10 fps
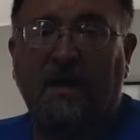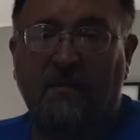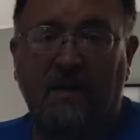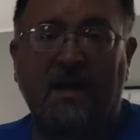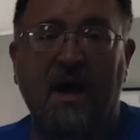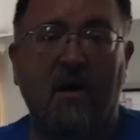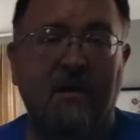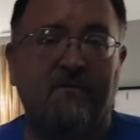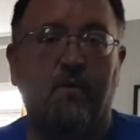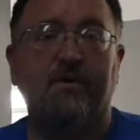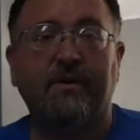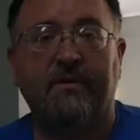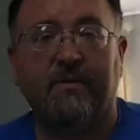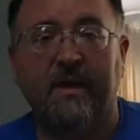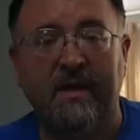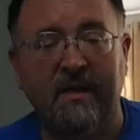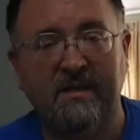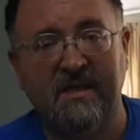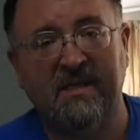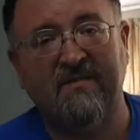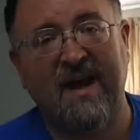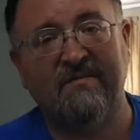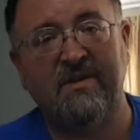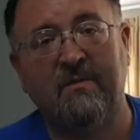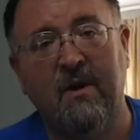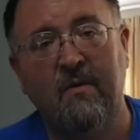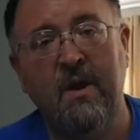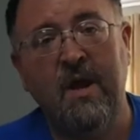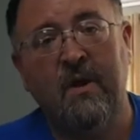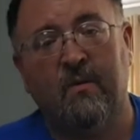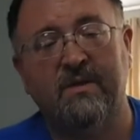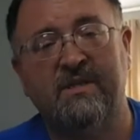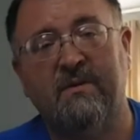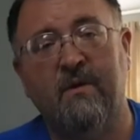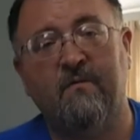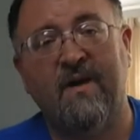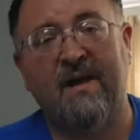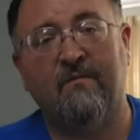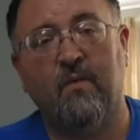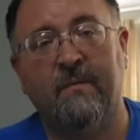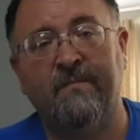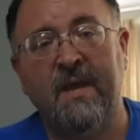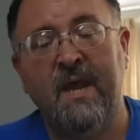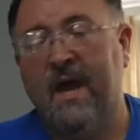Give me a call at 423-650-1051.